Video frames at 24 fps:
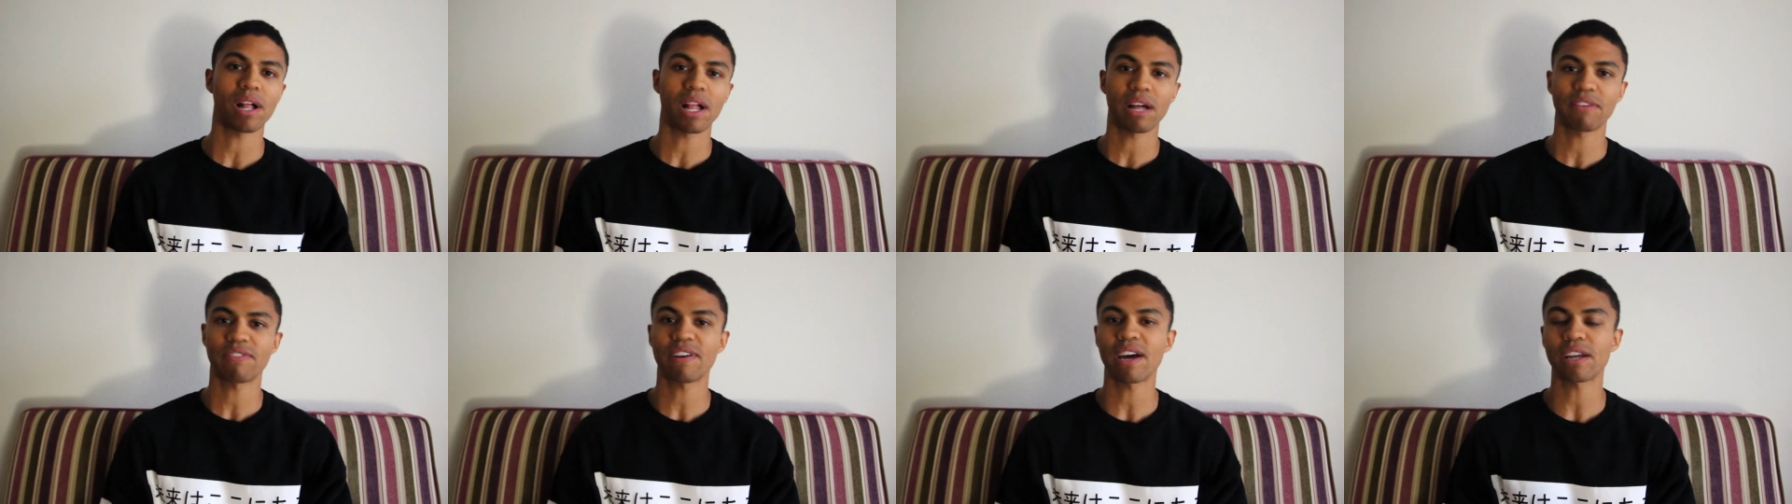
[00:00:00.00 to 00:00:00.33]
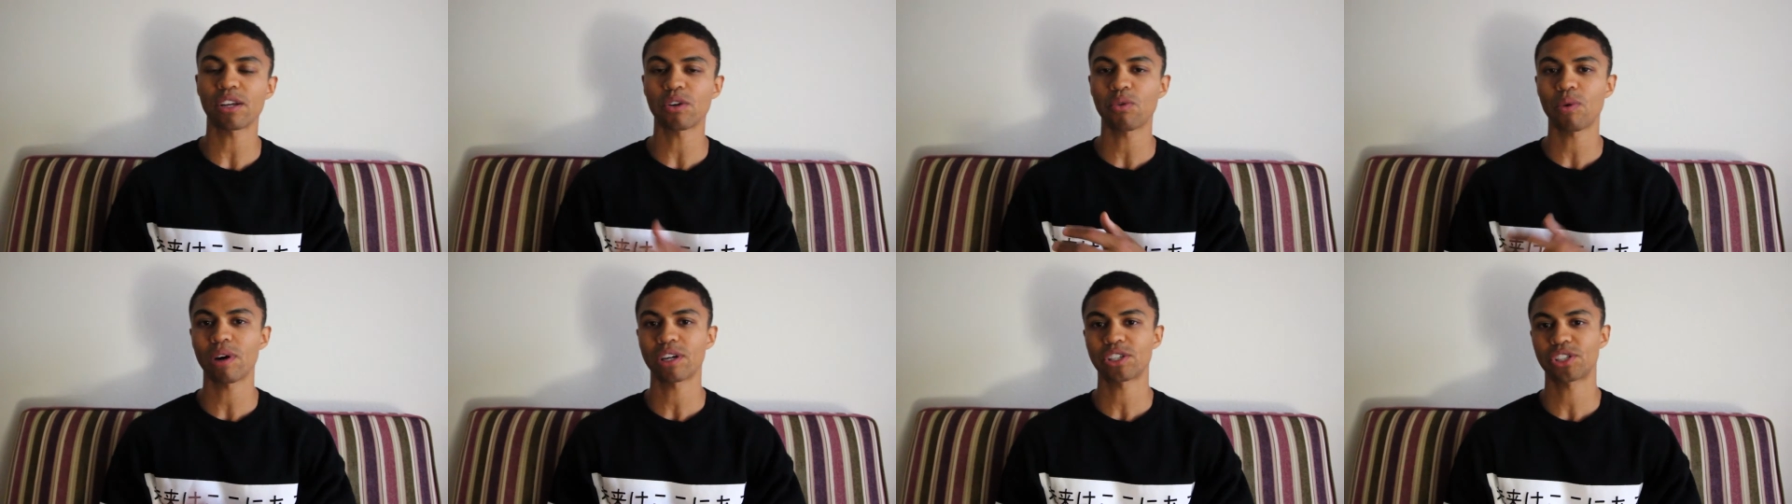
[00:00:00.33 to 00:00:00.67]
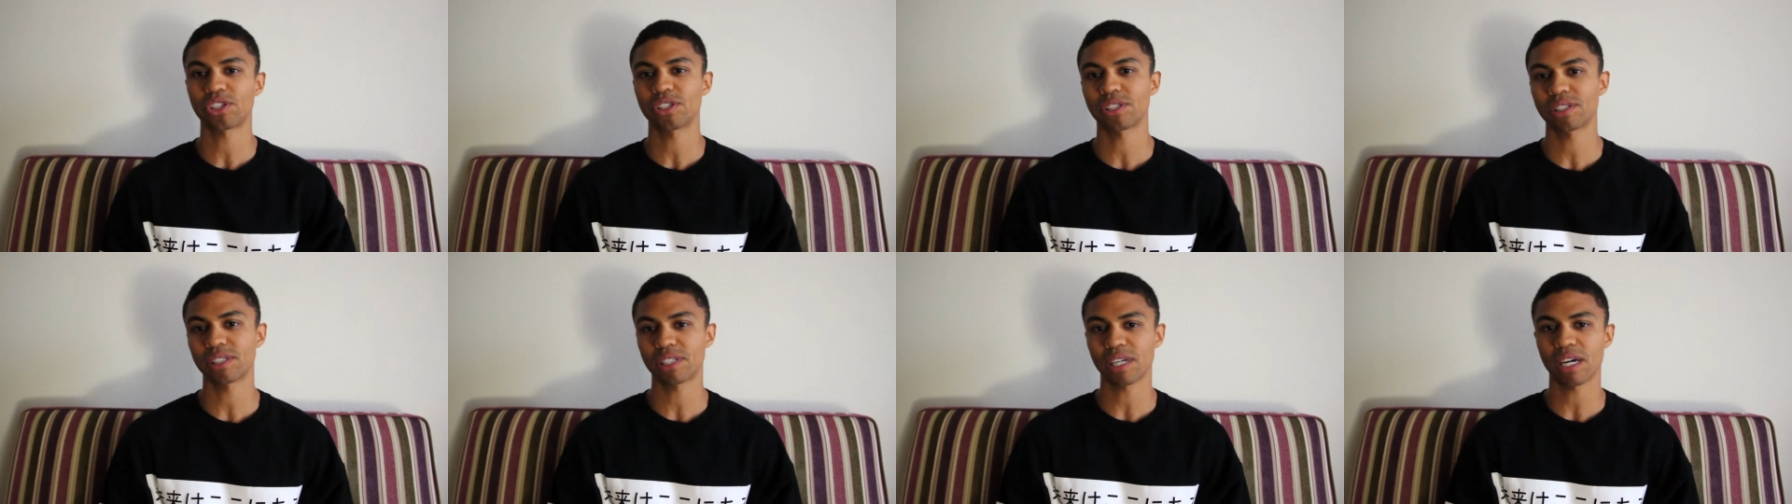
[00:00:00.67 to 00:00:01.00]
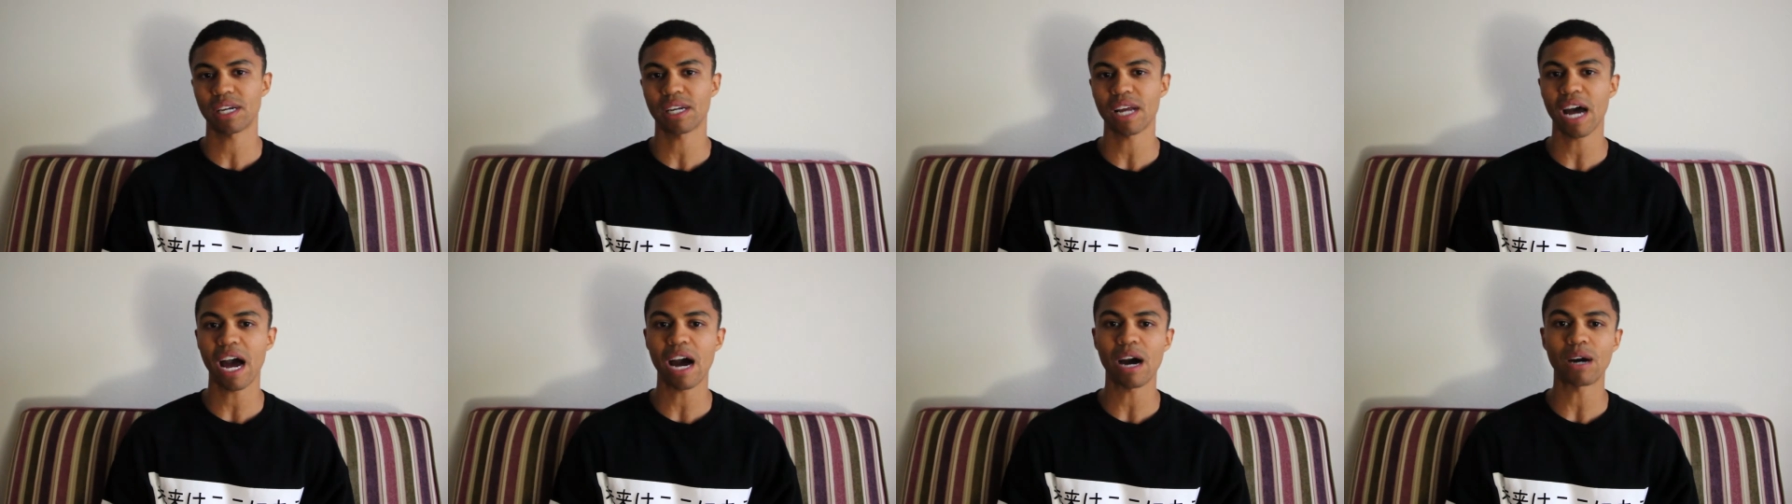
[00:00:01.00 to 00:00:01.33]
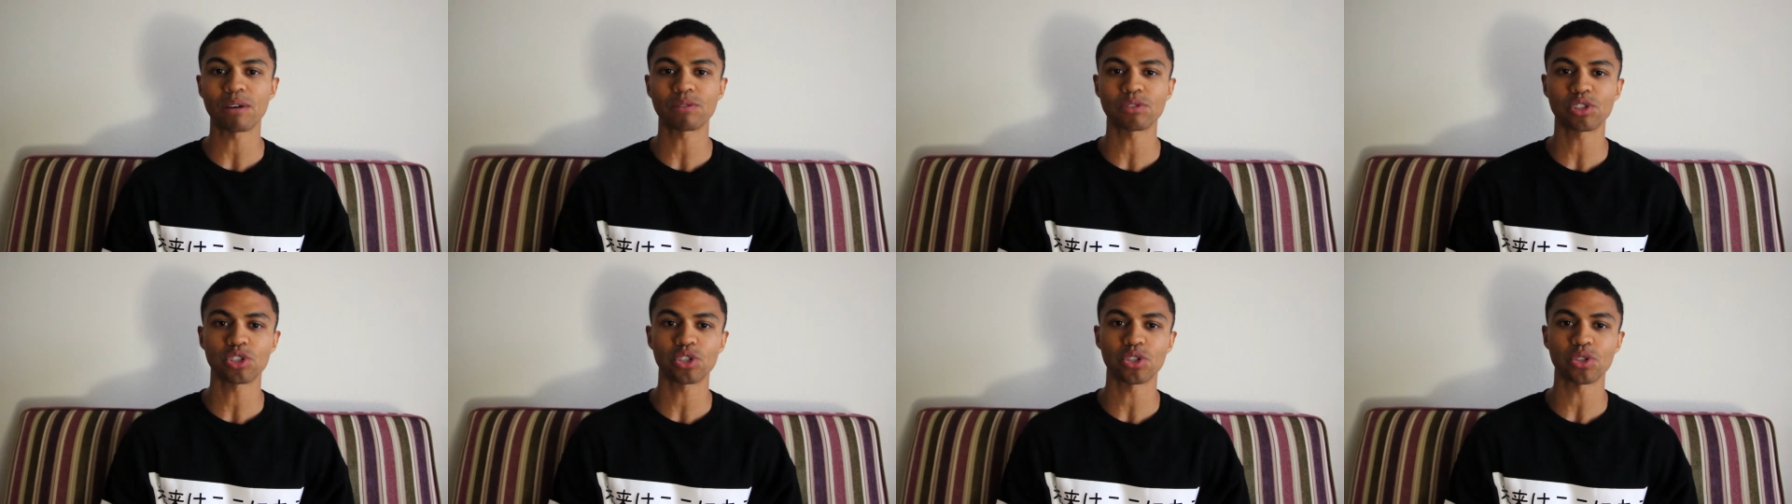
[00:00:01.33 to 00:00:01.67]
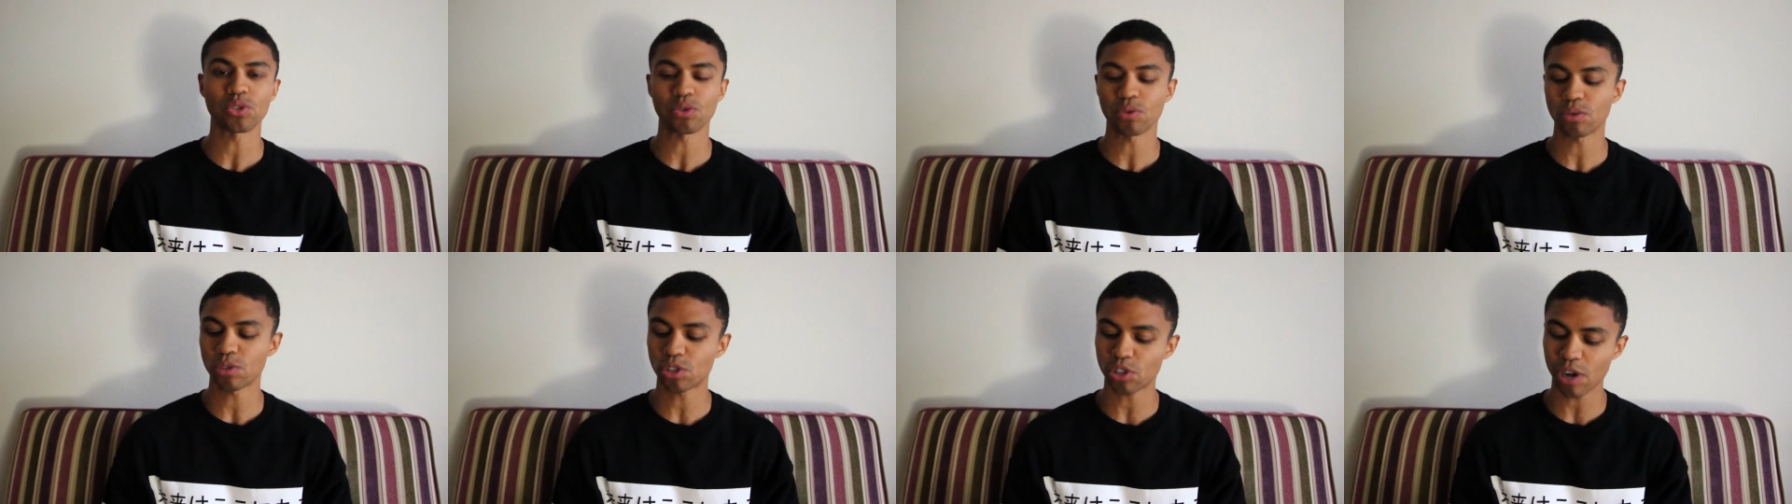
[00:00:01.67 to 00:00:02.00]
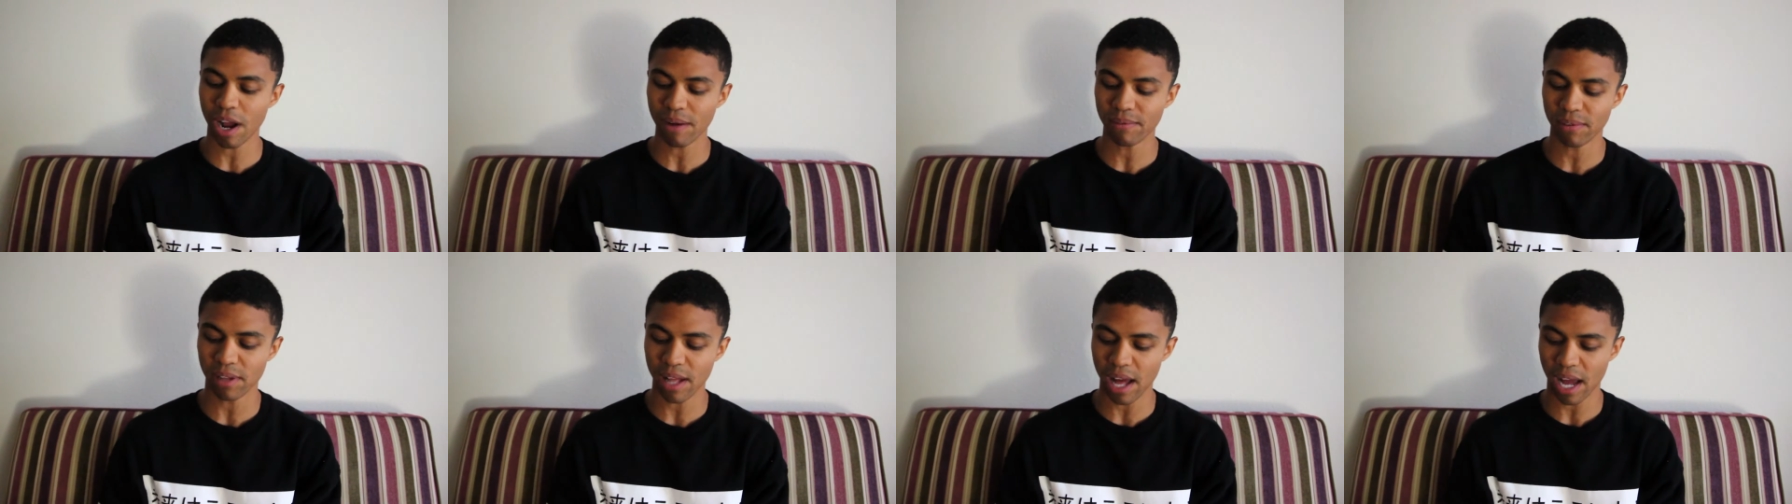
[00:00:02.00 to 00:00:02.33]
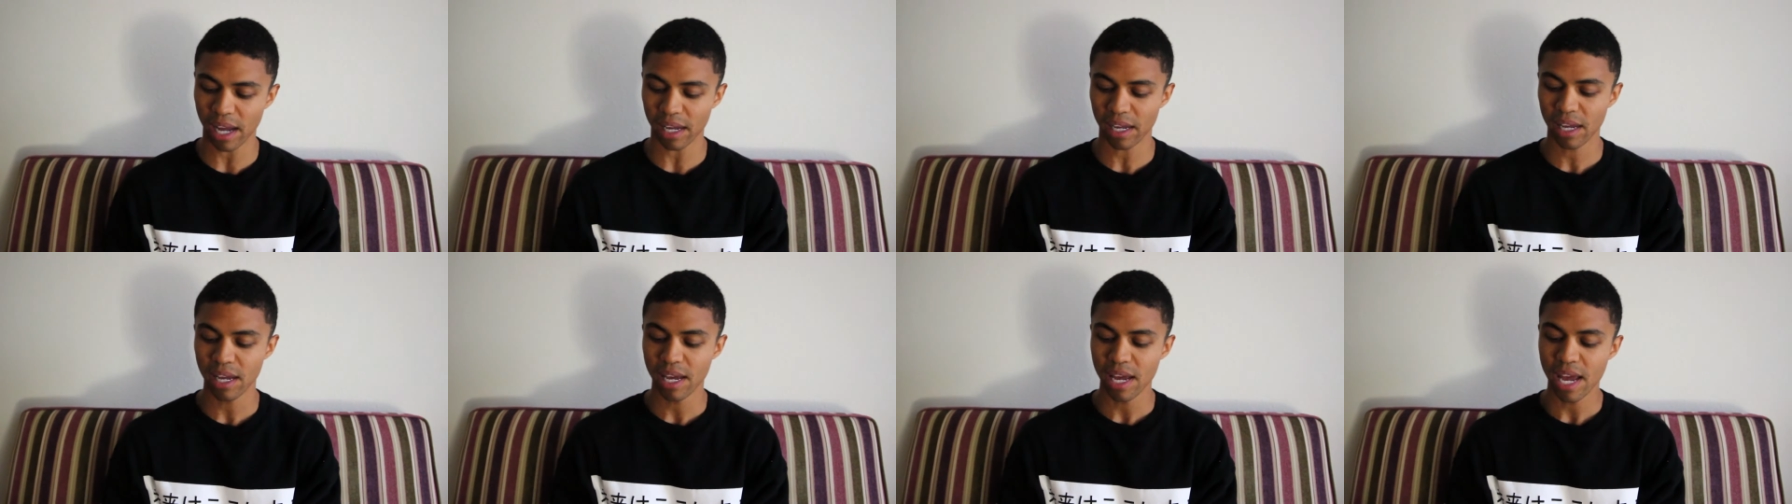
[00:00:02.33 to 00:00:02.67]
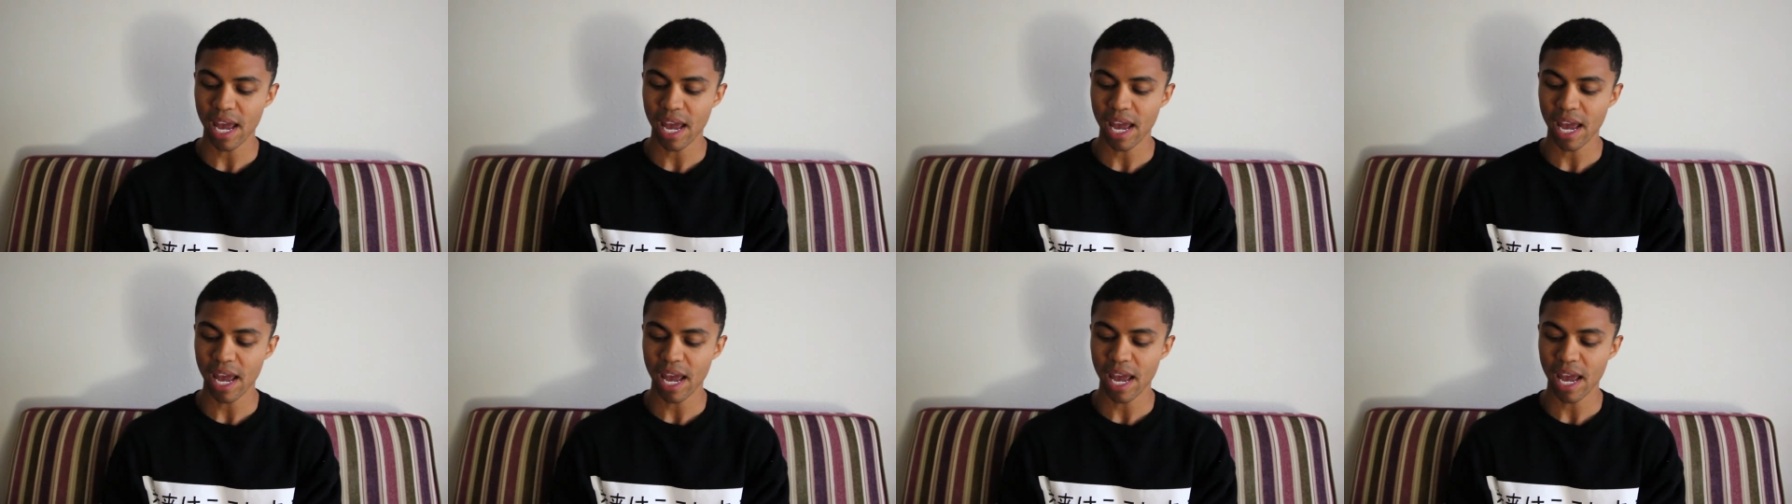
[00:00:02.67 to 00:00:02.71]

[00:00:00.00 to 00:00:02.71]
I've had questions on how to travel hack